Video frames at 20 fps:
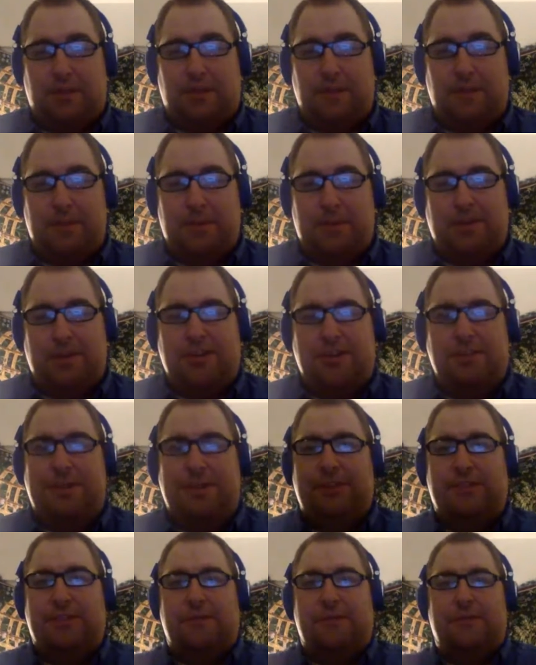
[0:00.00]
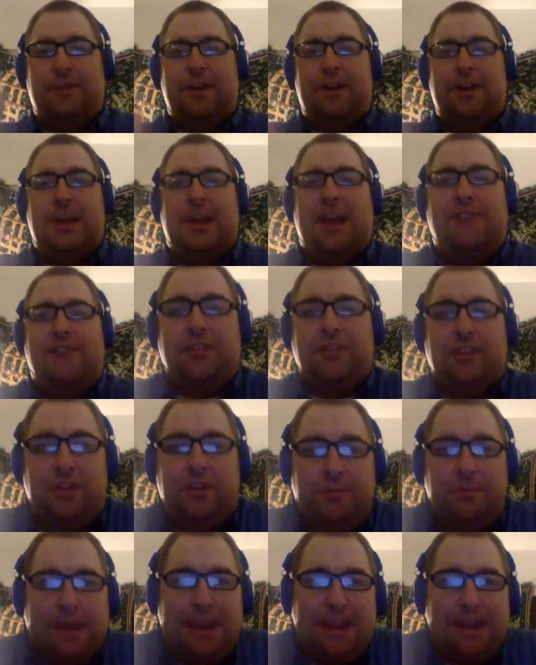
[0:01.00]
But there should be some fun
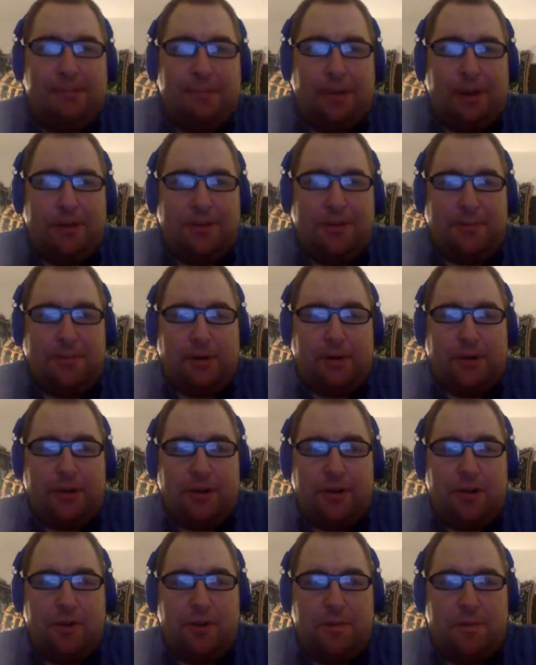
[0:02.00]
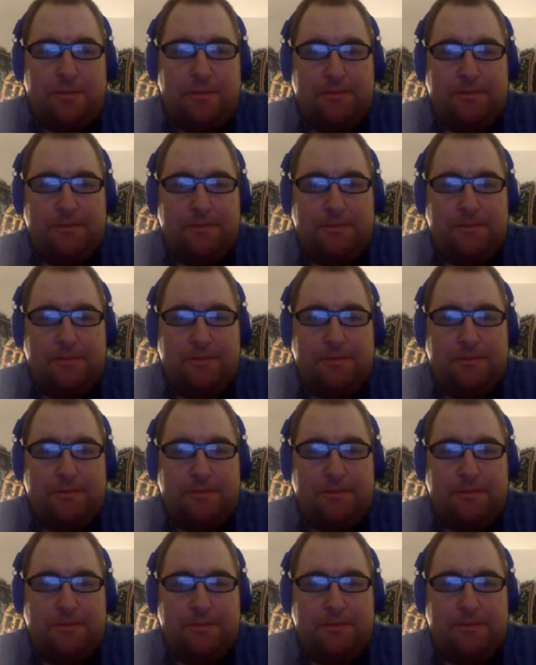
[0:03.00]
afternoon baseball tomorrow.